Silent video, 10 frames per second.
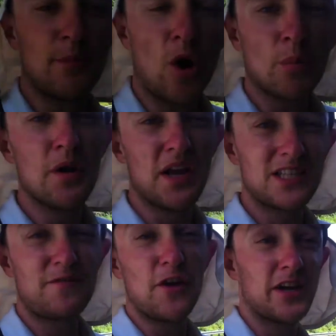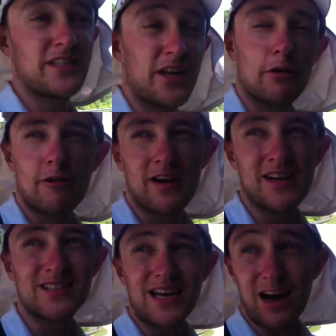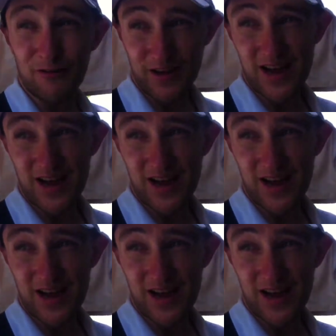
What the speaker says: the moment, it's 30 degrees. Out